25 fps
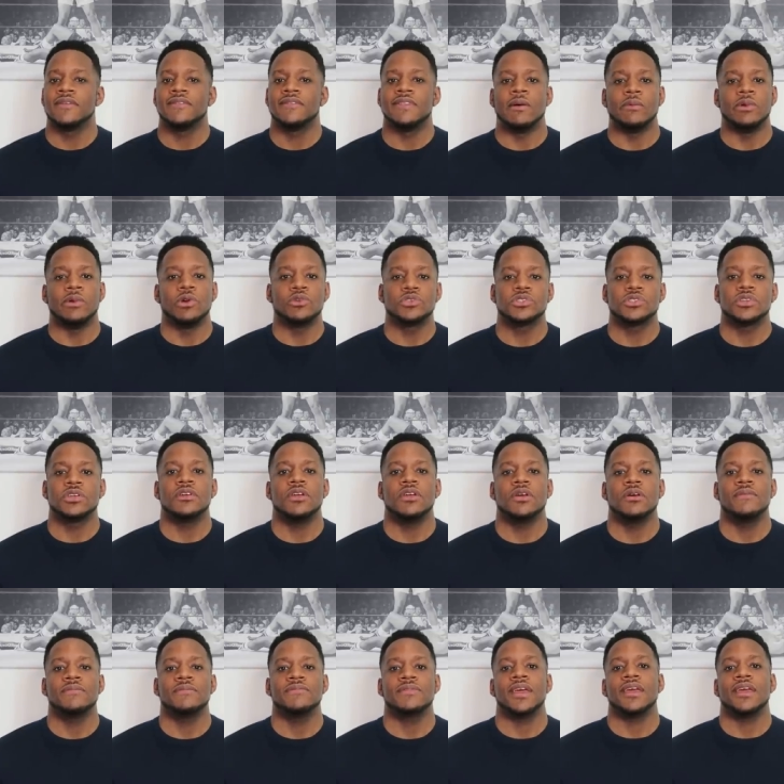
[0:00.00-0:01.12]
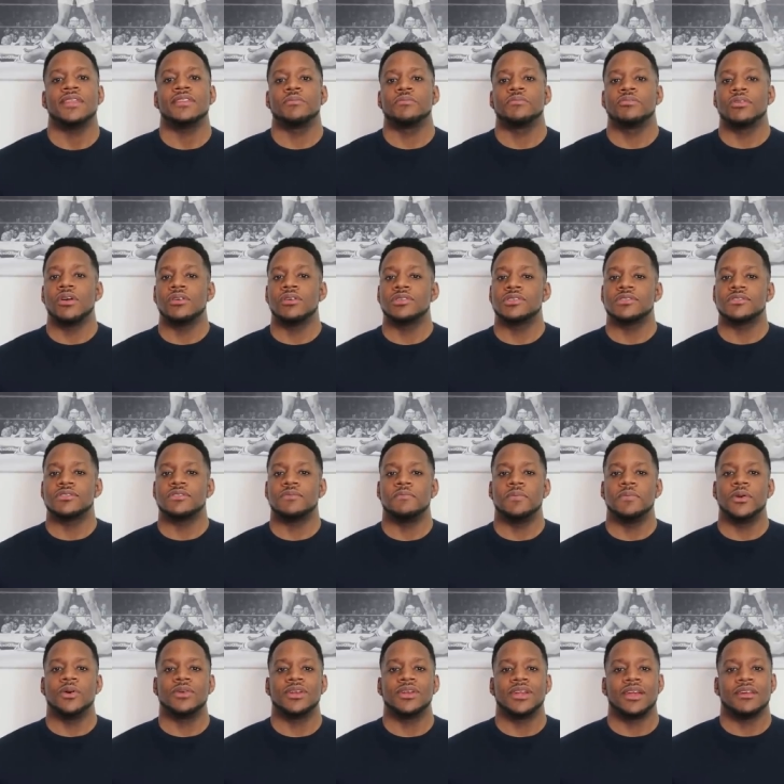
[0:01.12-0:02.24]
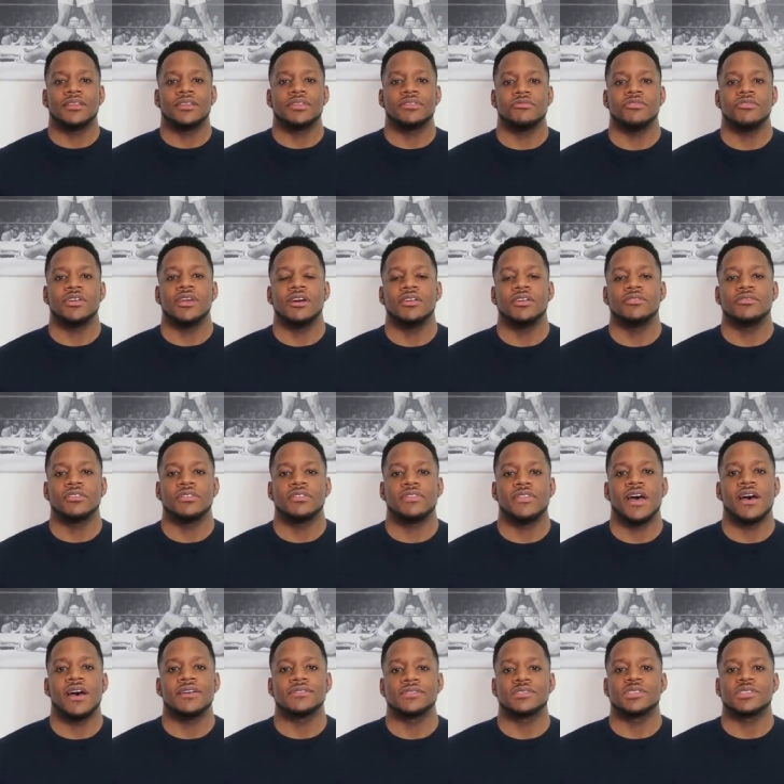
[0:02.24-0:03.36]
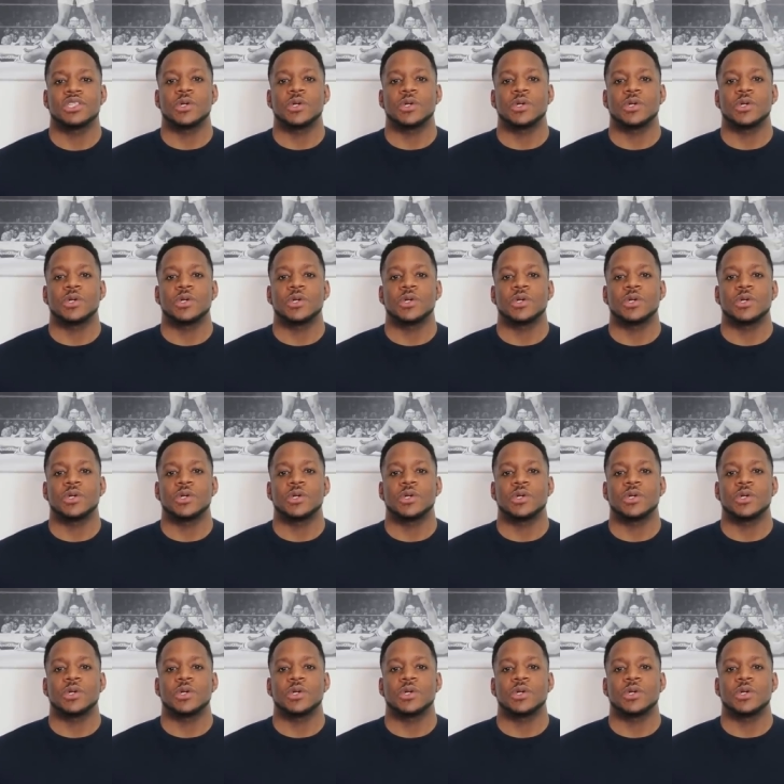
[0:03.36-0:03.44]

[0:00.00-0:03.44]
Now we also know they're in the process of building a 300,000